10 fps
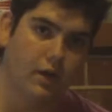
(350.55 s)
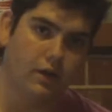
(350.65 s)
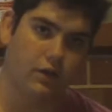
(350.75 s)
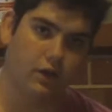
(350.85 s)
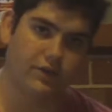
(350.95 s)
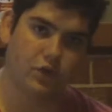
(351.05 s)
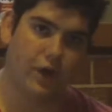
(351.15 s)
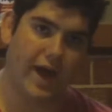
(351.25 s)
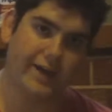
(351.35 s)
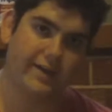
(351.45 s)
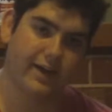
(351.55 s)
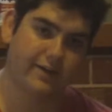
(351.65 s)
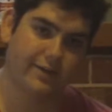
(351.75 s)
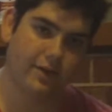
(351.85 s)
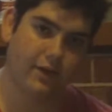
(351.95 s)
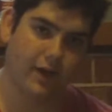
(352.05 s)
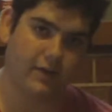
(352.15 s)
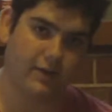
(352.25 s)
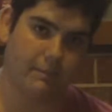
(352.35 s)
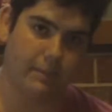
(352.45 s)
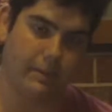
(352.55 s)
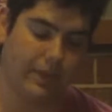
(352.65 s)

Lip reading: not your 8x slot like some people